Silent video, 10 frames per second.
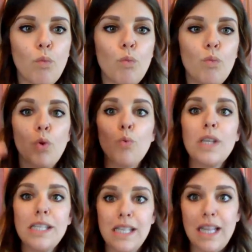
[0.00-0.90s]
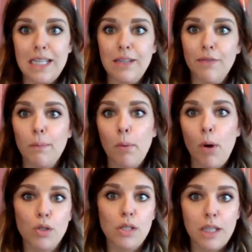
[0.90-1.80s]
The reason that different
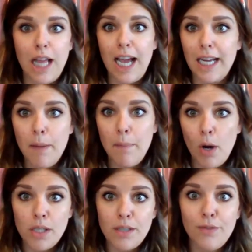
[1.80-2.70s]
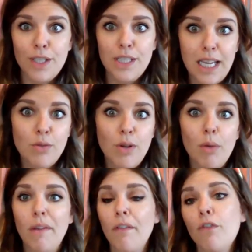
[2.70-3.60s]
parts light up on different days, right? We
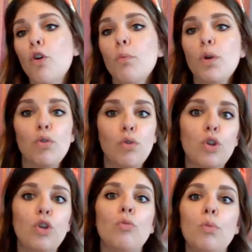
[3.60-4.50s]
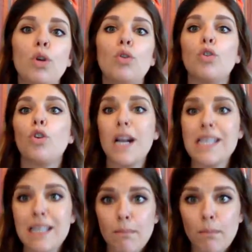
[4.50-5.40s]
have a full moon, new moon,
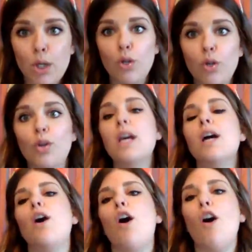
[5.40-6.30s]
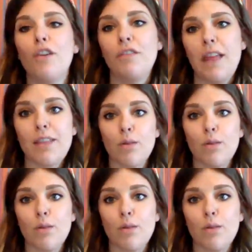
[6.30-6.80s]
crescent moon, all of that.